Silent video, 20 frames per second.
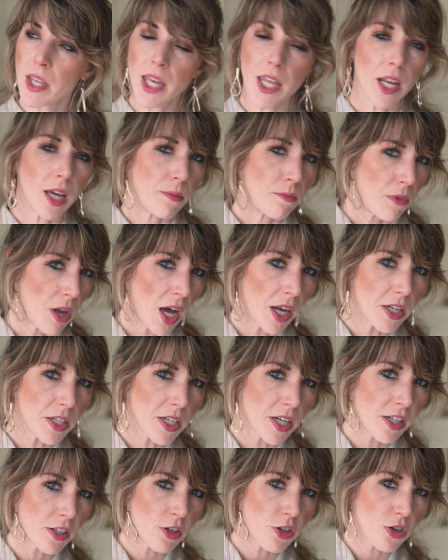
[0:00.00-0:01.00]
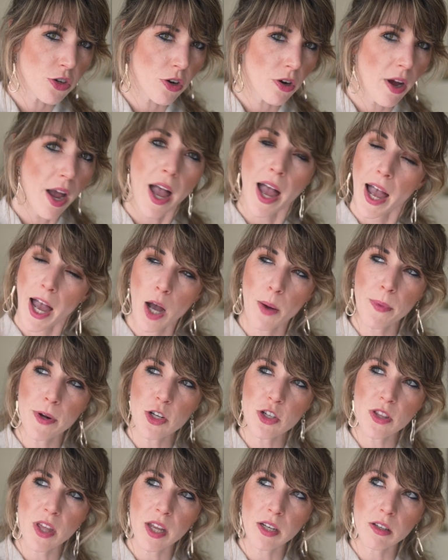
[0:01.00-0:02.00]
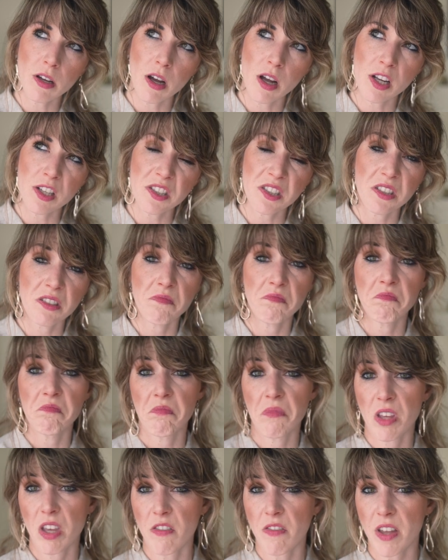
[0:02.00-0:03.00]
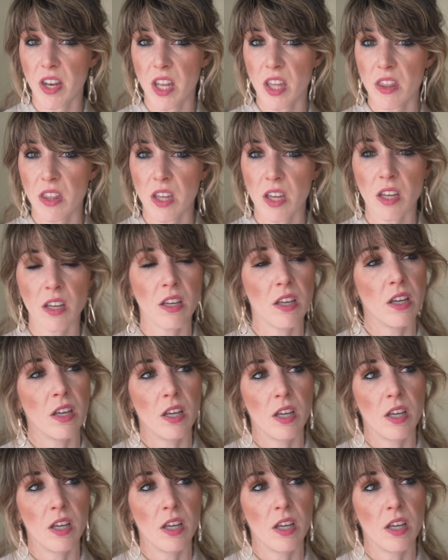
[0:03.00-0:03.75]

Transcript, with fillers: and I'm not entirely sure how much that costs, if anything,